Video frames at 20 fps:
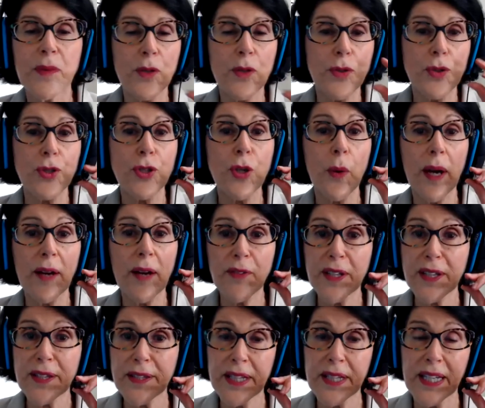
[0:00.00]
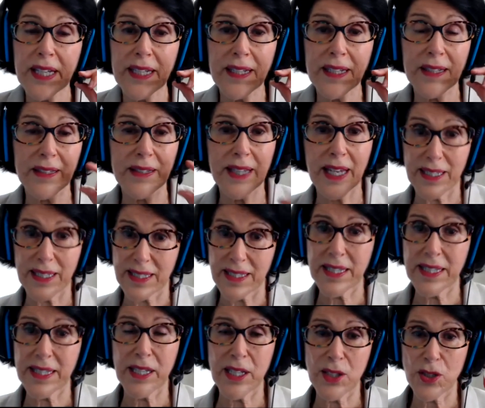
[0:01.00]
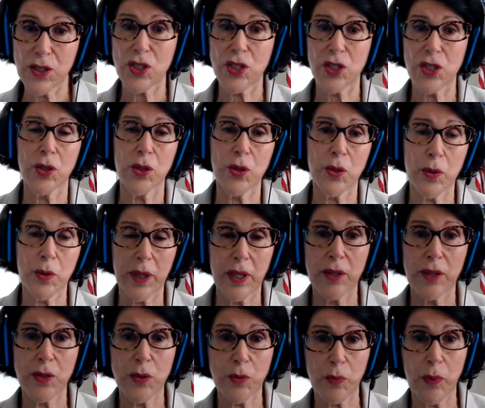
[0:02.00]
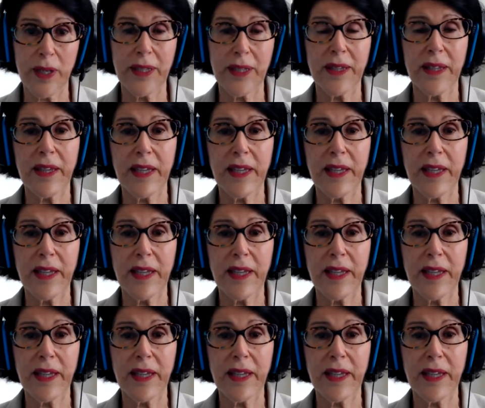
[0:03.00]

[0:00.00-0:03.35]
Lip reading: So everything that cities do is what